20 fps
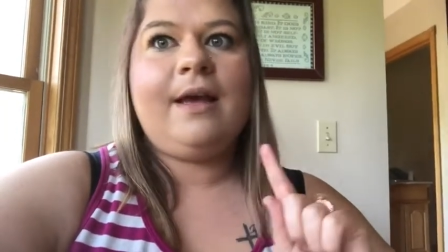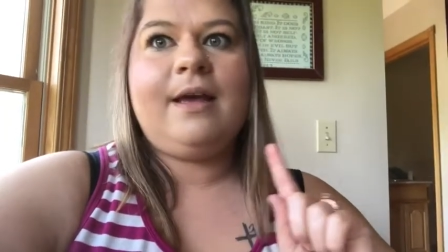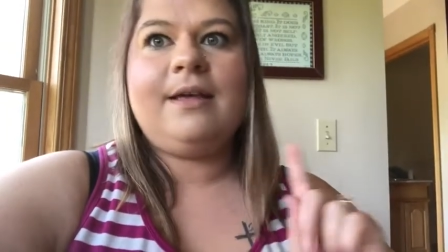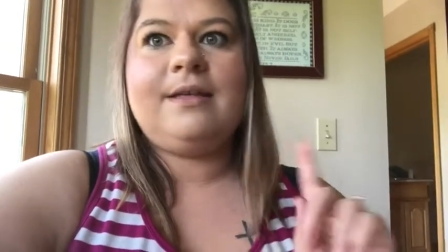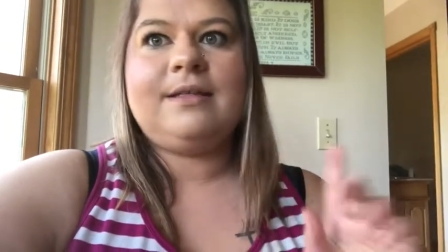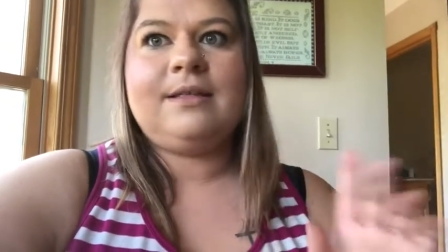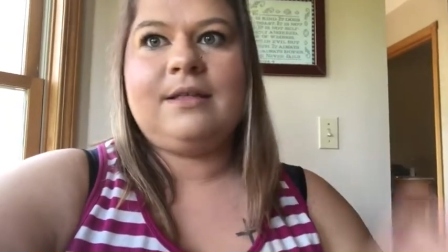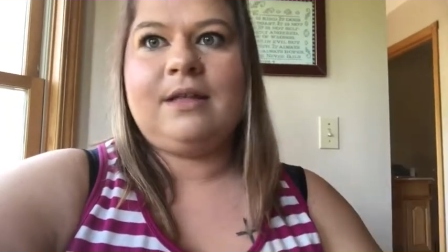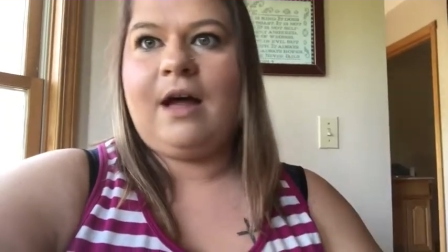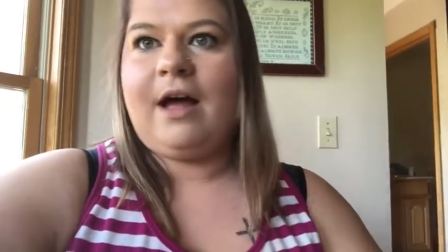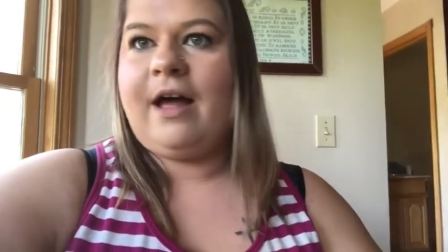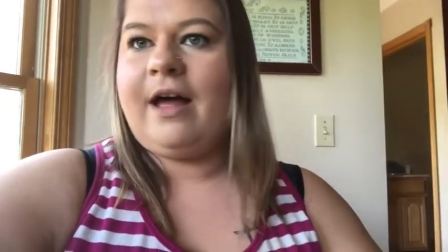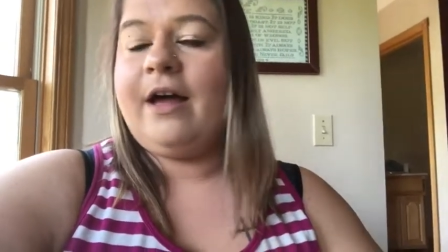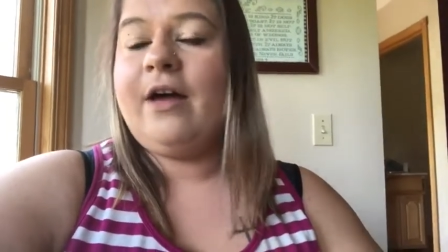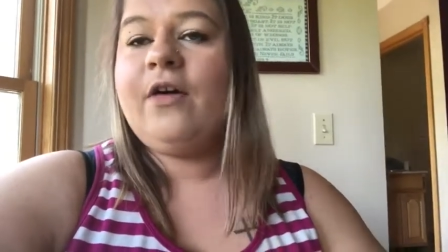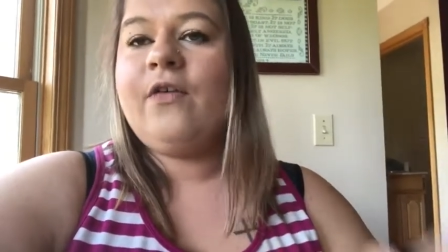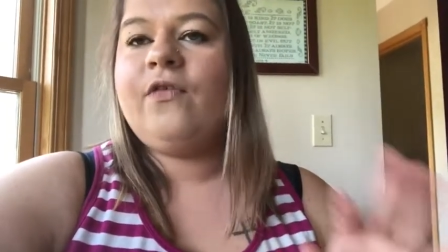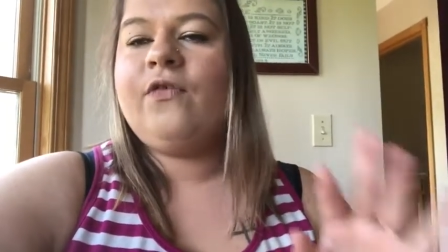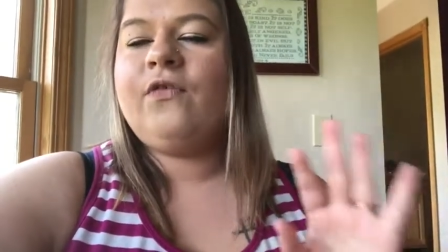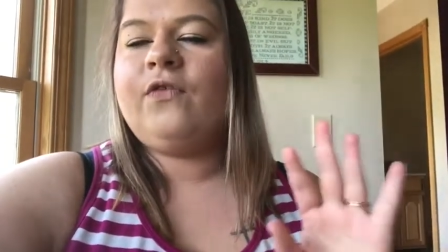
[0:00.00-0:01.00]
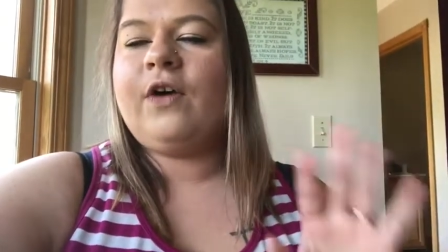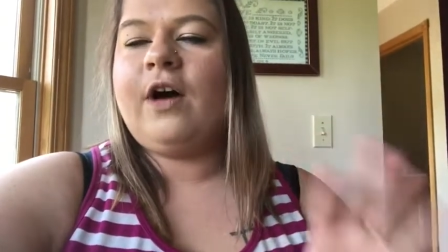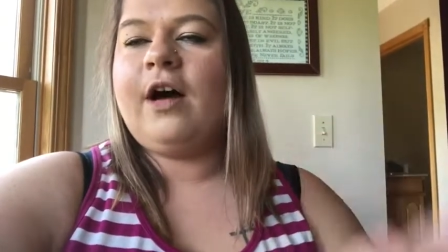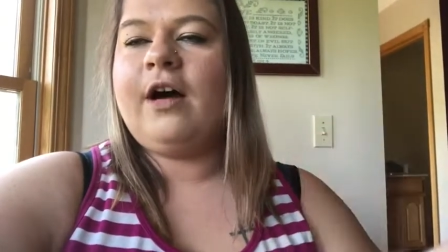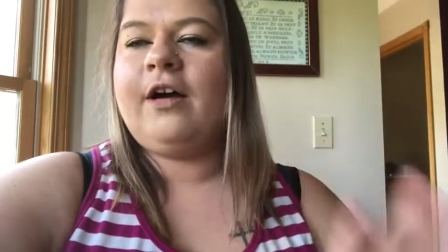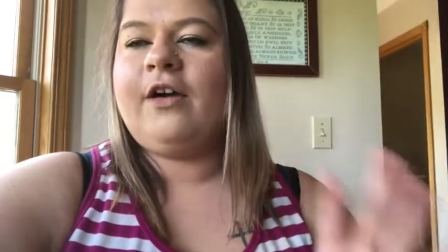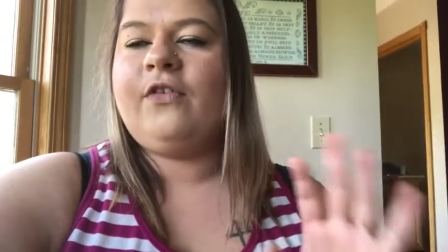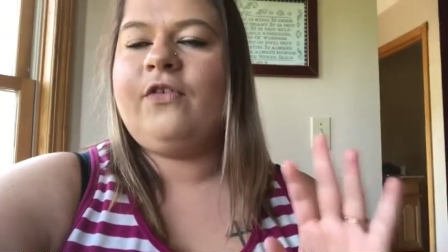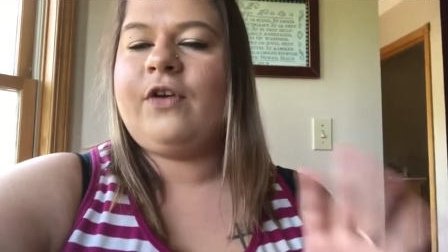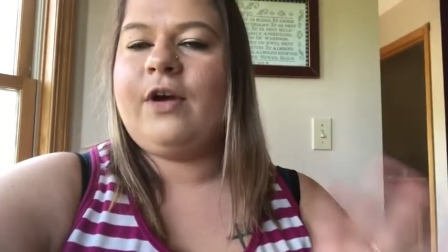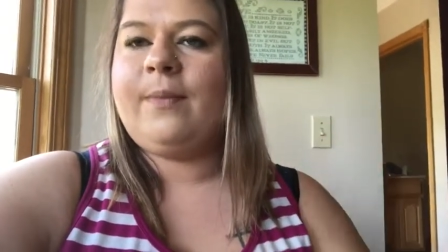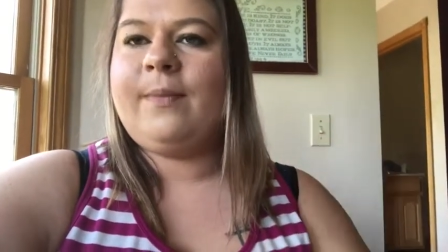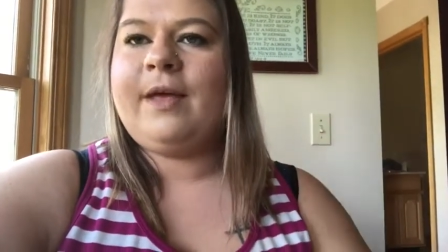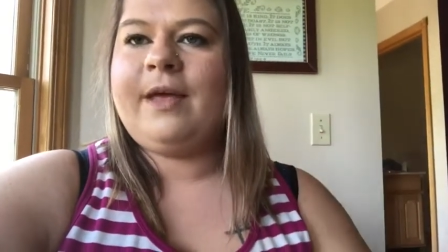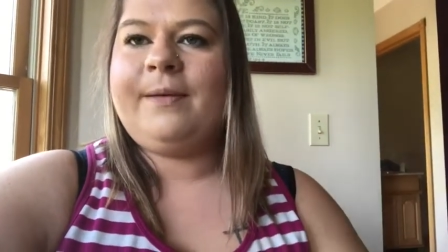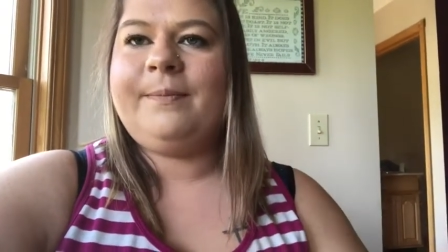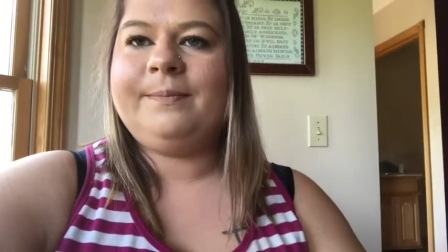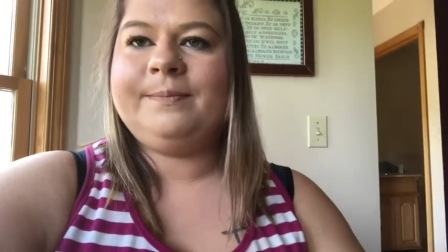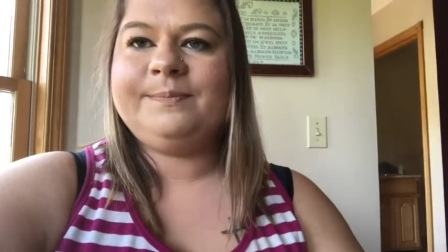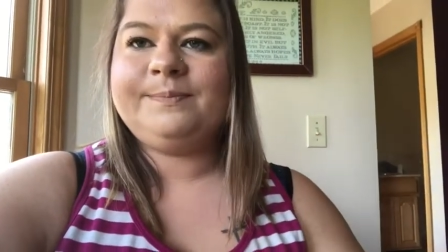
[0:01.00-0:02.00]
is not far from
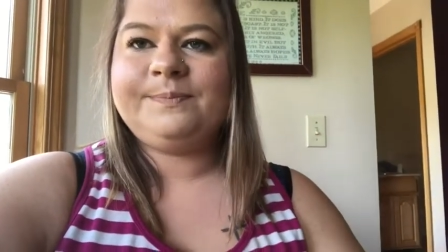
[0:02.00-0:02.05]
it.